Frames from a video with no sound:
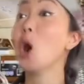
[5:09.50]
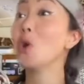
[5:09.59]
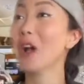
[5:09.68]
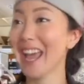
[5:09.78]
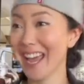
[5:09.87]

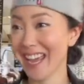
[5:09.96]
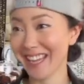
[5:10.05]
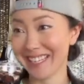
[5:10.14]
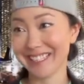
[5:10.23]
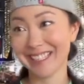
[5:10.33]
Oh,
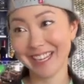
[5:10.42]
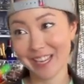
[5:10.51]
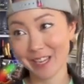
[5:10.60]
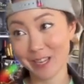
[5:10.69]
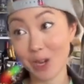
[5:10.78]
hey.
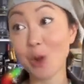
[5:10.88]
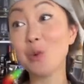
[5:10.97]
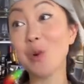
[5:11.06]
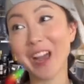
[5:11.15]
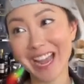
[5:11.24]
Know
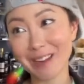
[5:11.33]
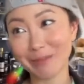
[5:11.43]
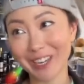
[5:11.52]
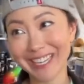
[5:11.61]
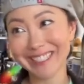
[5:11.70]
who I
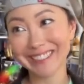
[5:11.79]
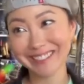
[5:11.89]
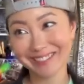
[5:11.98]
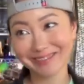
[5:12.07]
am, right?